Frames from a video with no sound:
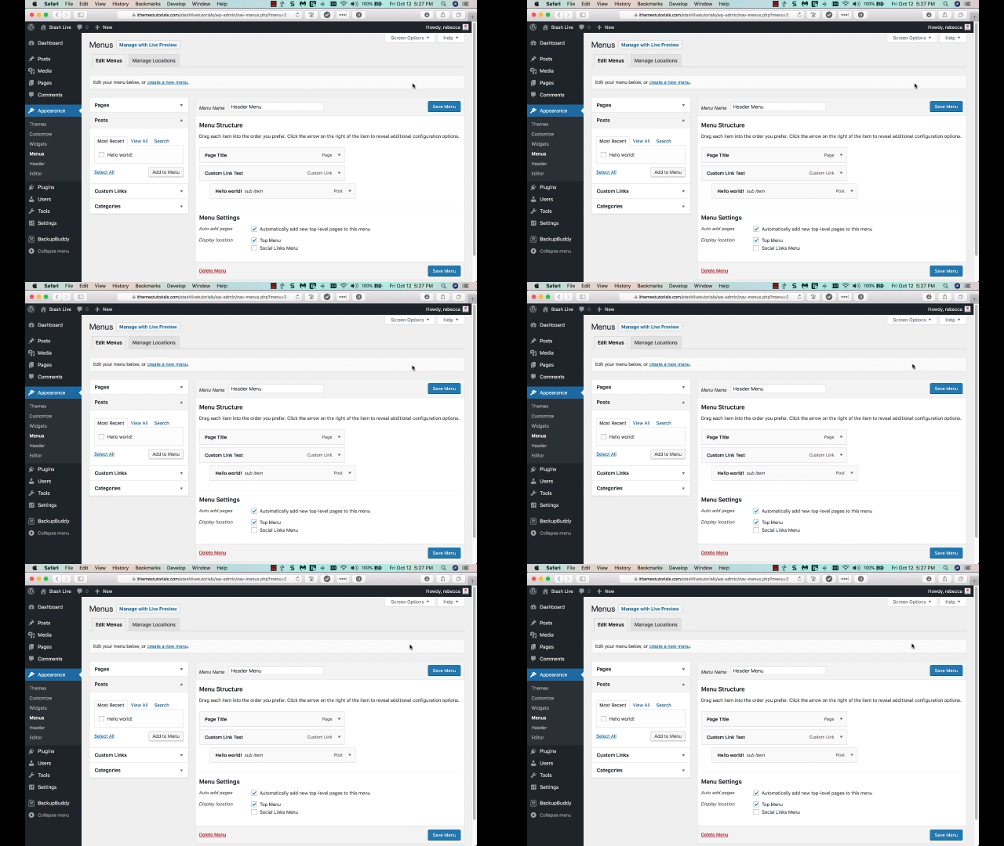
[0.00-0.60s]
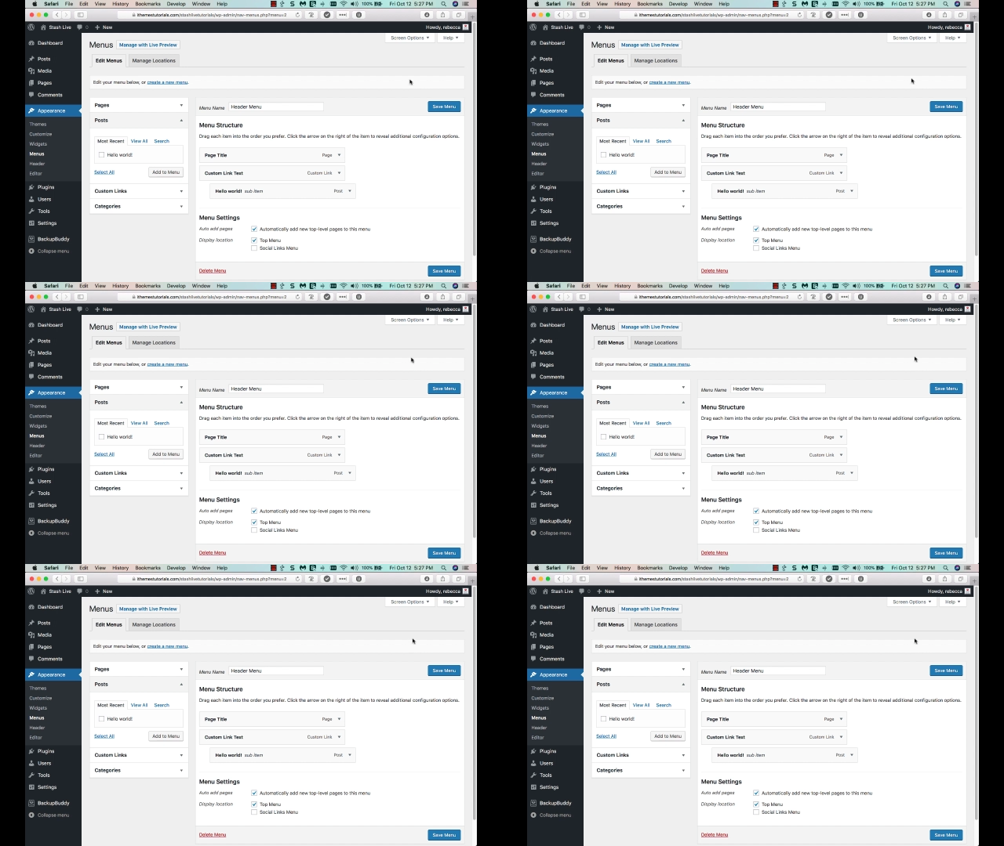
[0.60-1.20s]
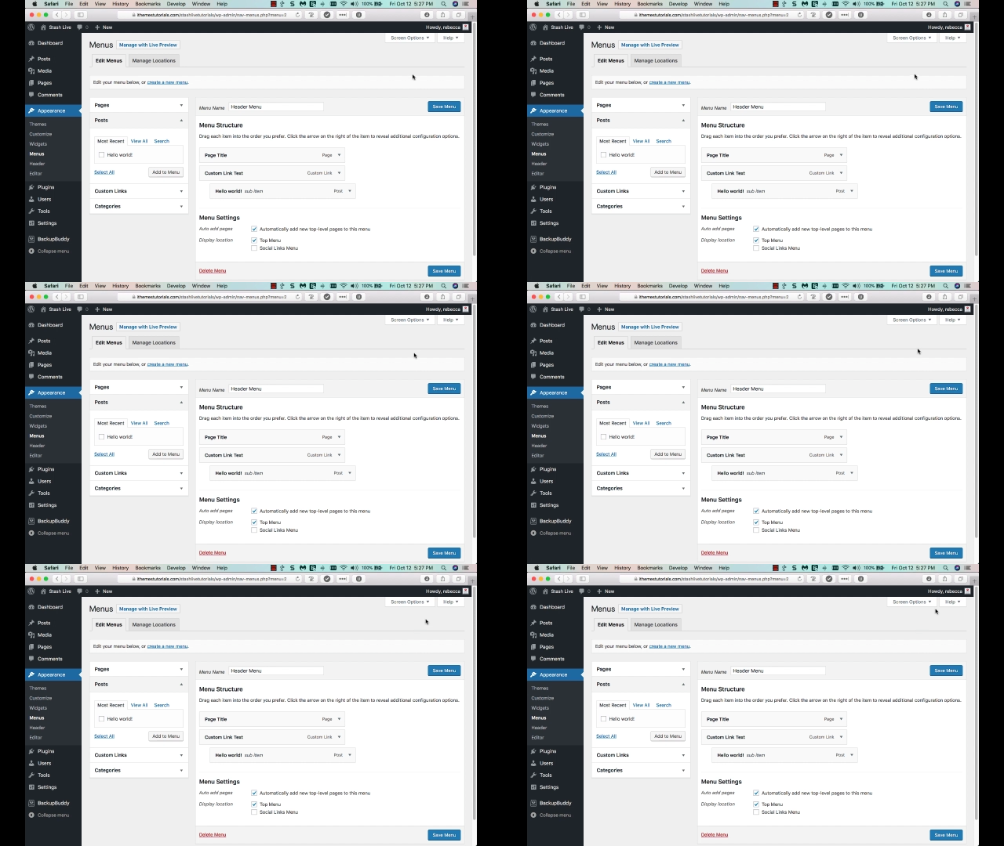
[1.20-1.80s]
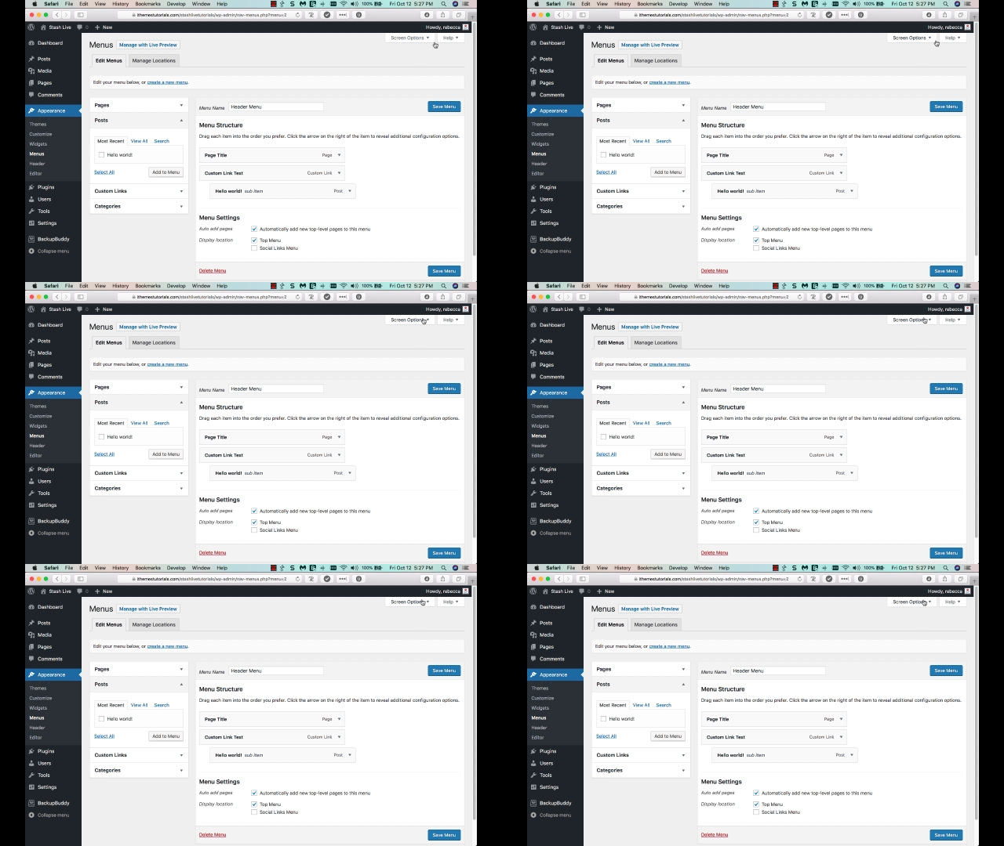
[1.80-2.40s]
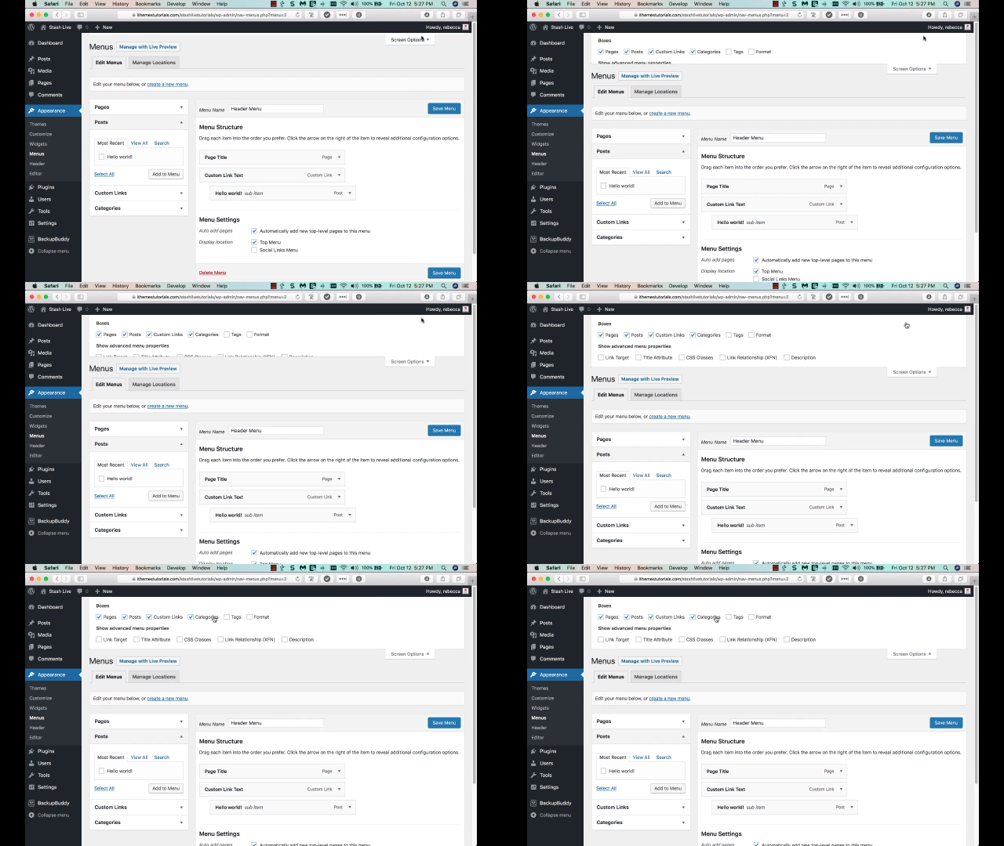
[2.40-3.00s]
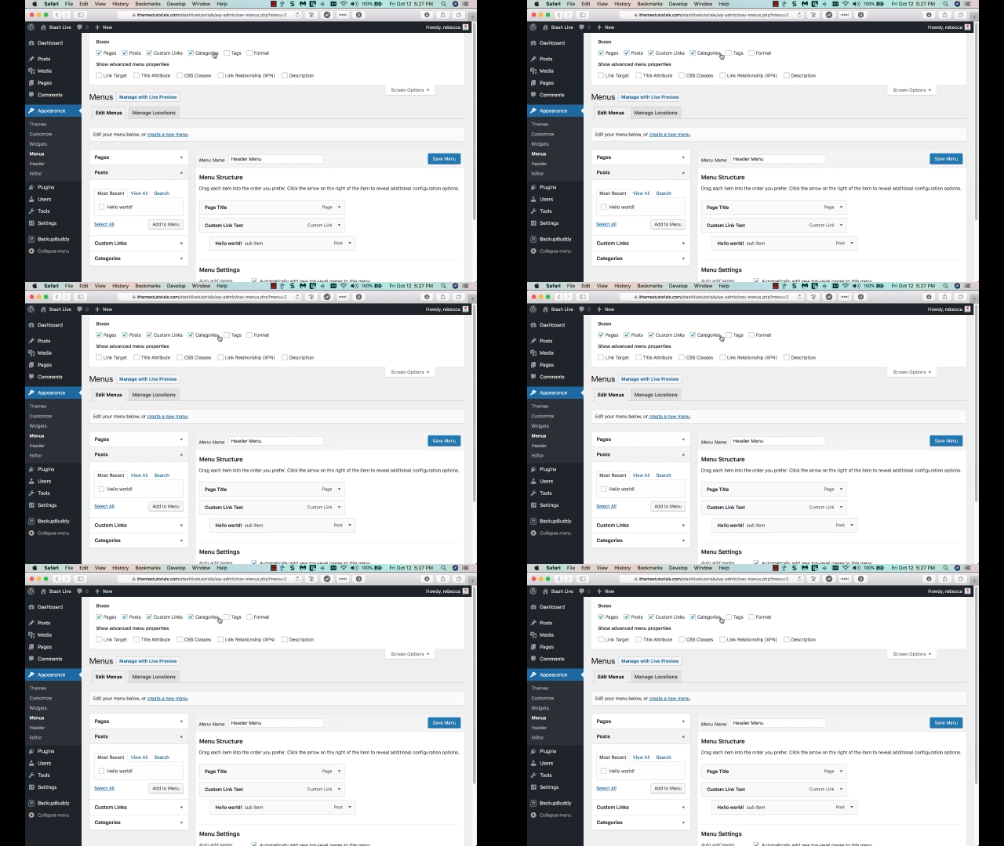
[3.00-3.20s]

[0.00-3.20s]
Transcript: No face is visible, so there are no lips to read.